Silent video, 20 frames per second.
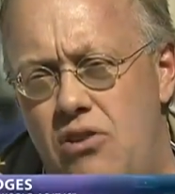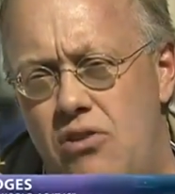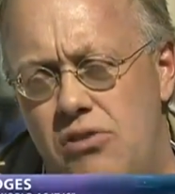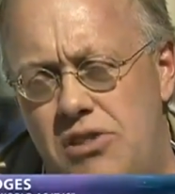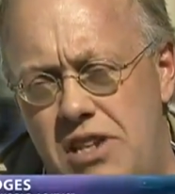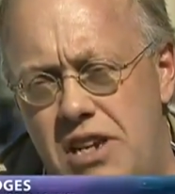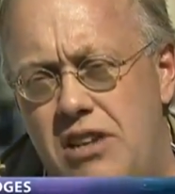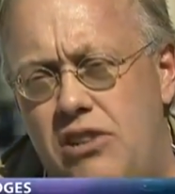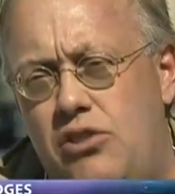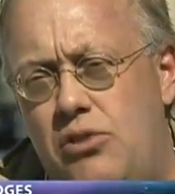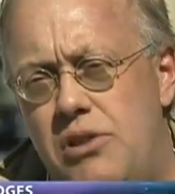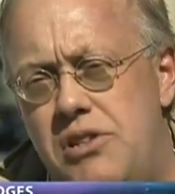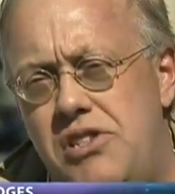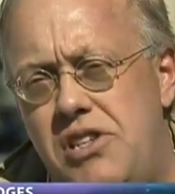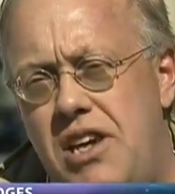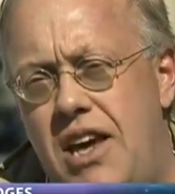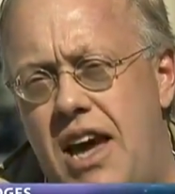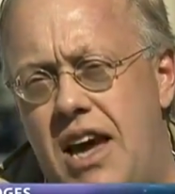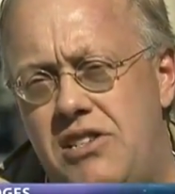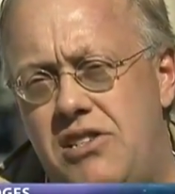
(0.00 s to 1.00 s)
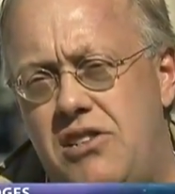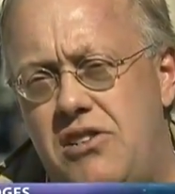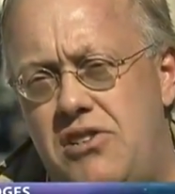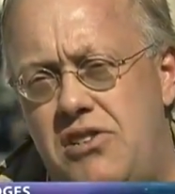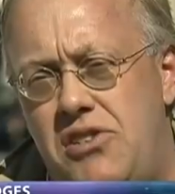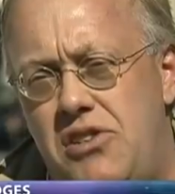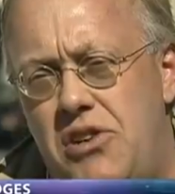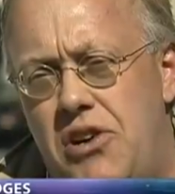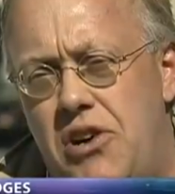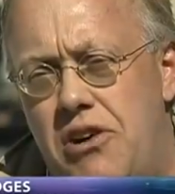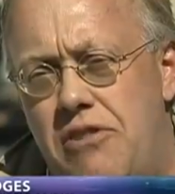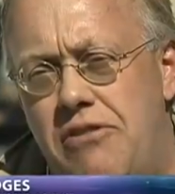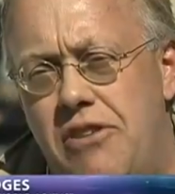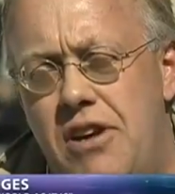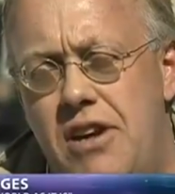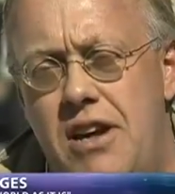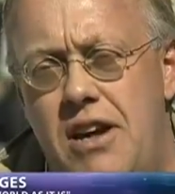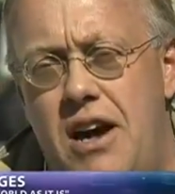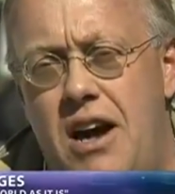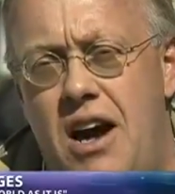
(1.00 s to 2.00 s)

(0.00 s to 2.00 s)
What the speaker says: whose interests he has to serve.